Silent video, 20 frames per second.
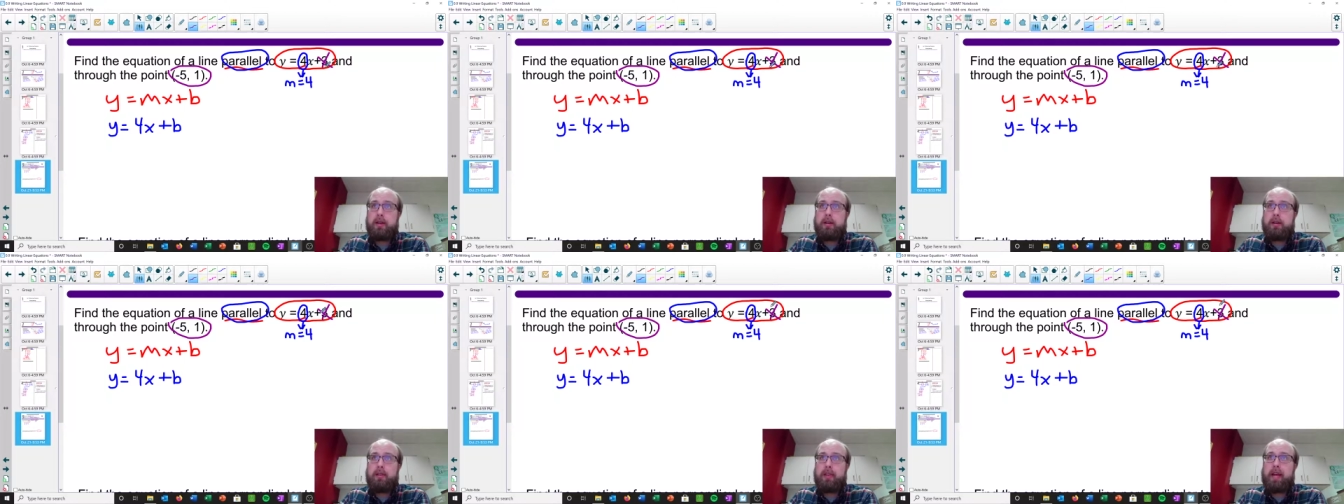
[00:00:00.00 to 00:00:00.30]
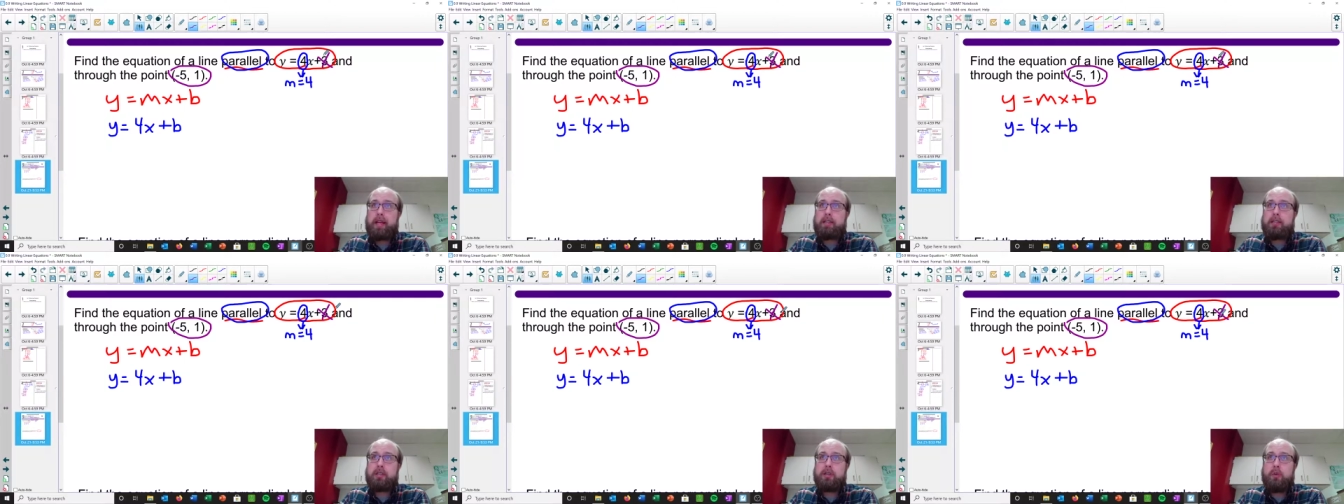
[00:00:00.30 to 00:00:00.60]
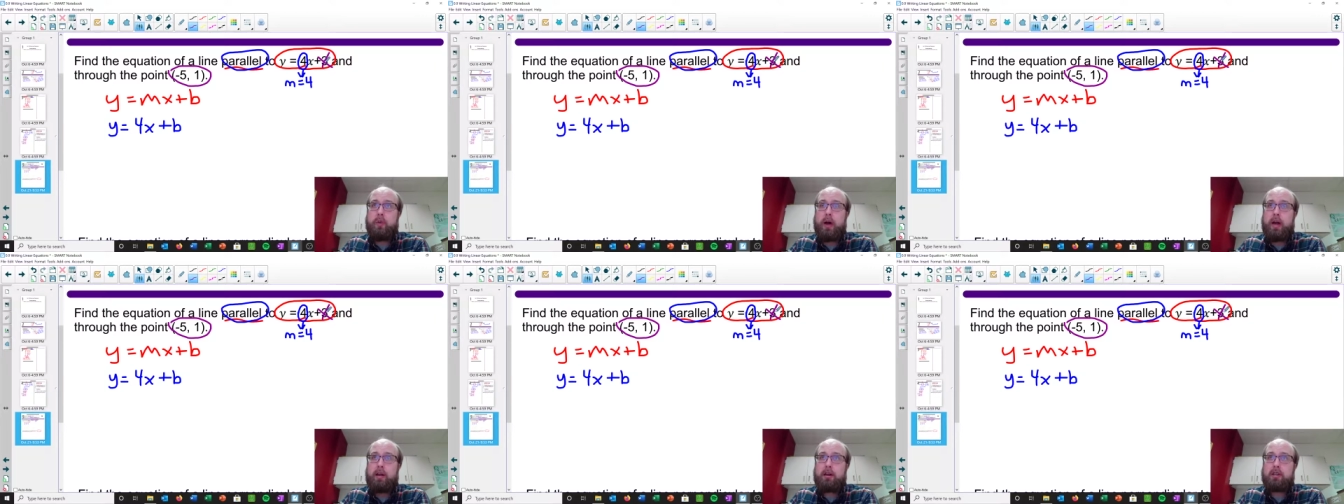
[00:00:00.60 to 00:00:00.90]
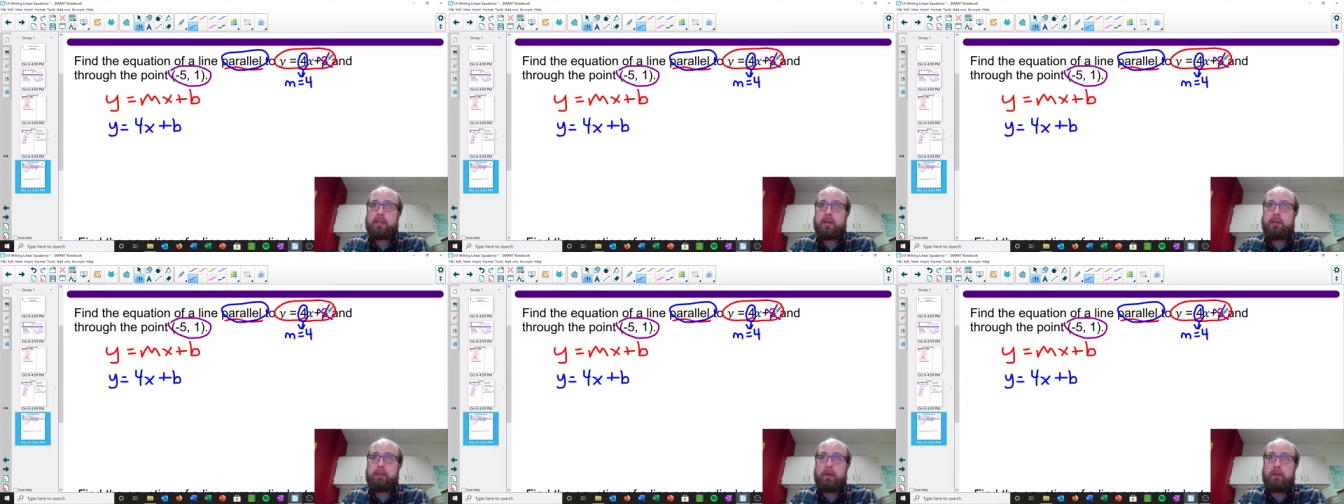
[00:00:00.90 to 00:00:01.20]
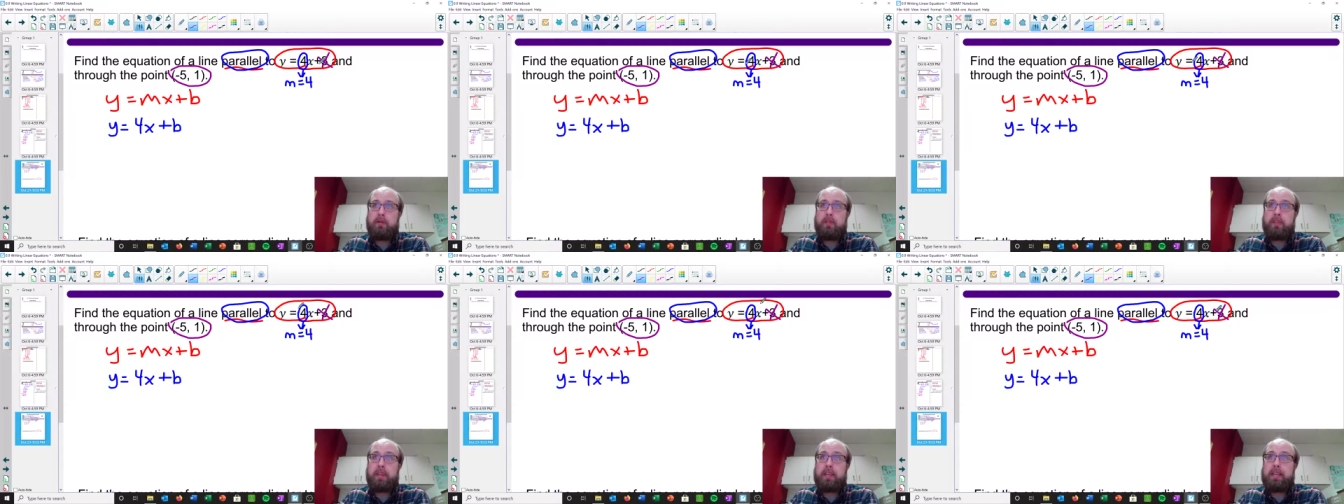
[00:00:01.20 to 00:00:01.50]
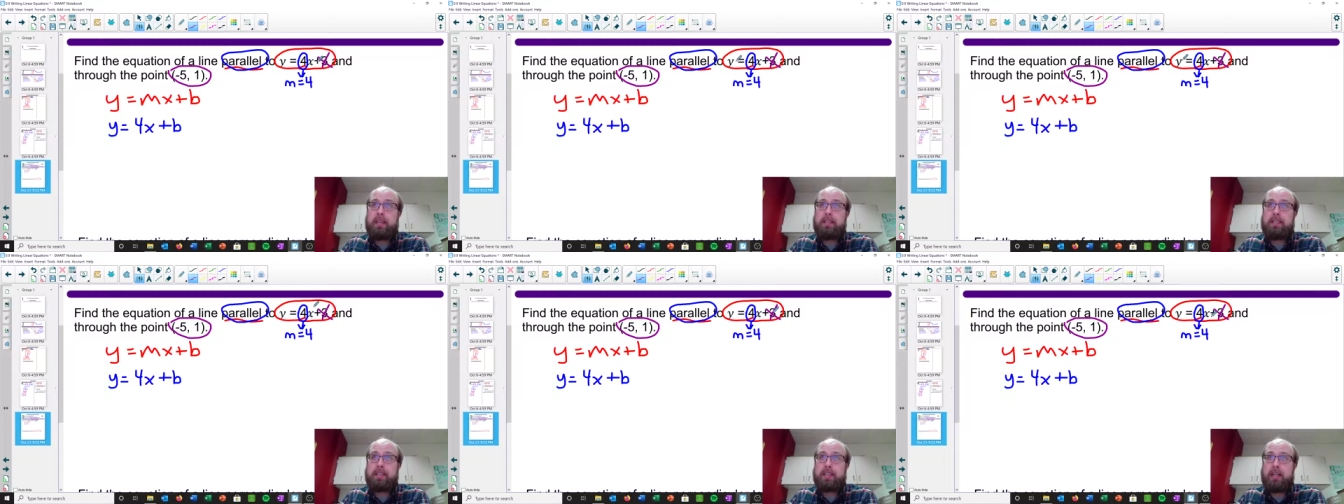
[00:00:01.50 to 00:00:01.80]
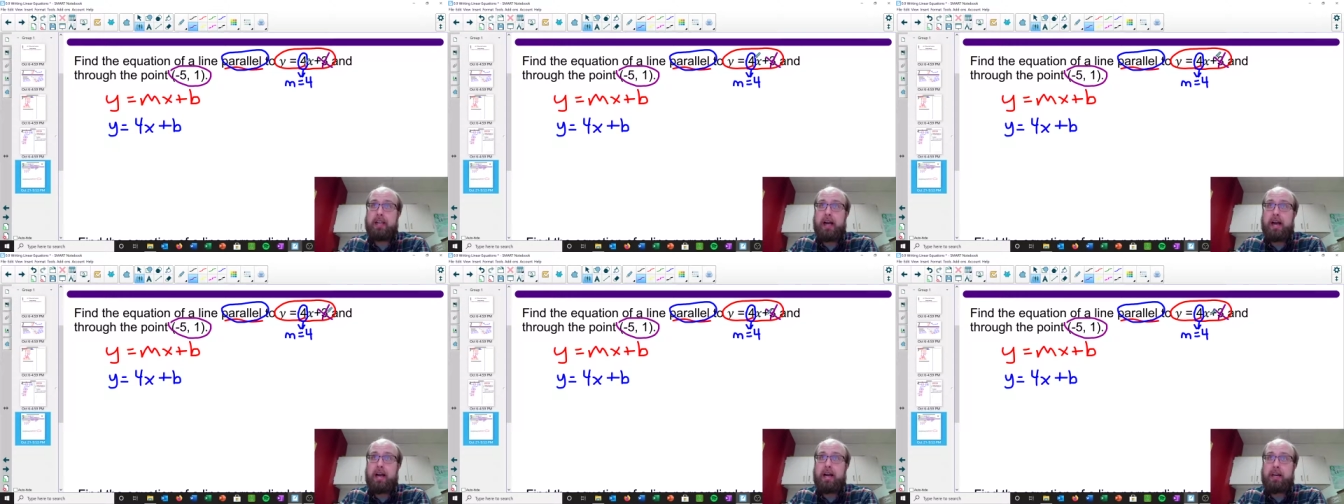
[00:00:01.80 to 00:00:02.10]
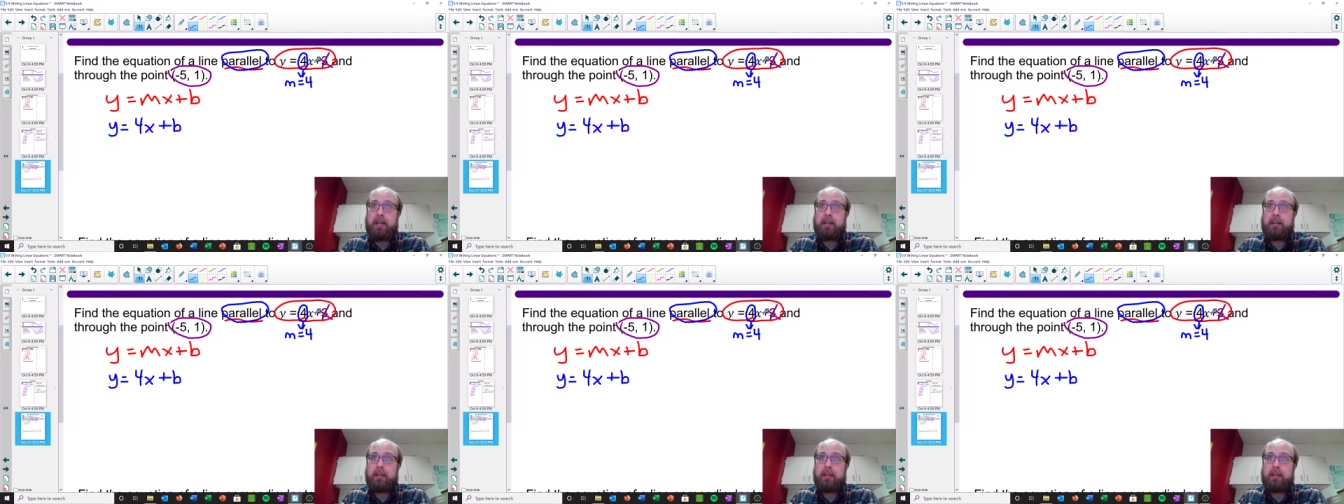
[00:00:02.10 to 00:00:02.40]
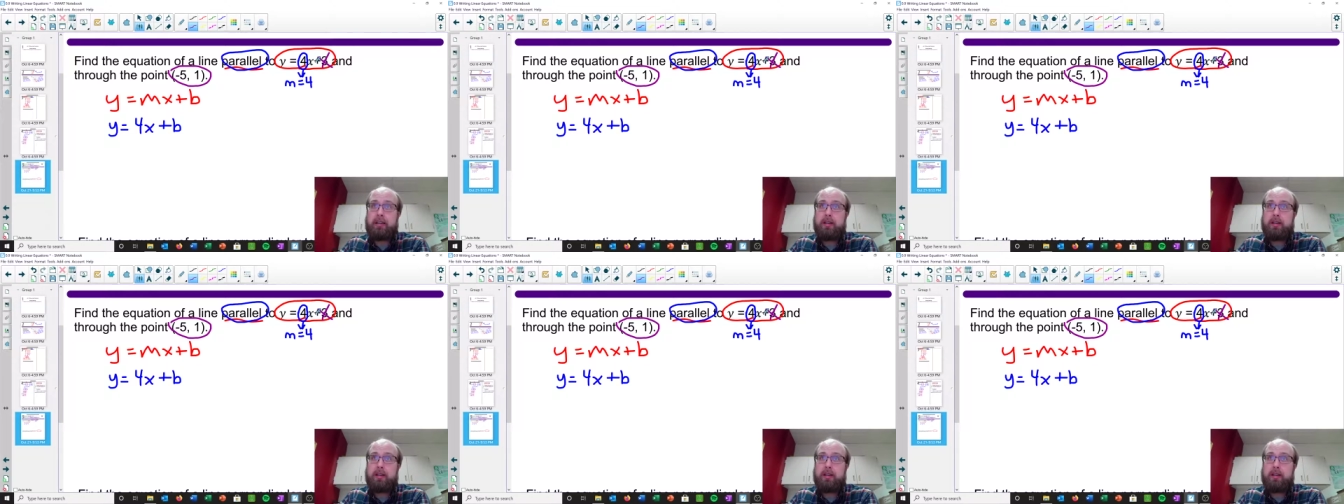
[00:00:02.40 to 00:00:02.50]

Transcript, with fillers: That's the y-intercept of this line.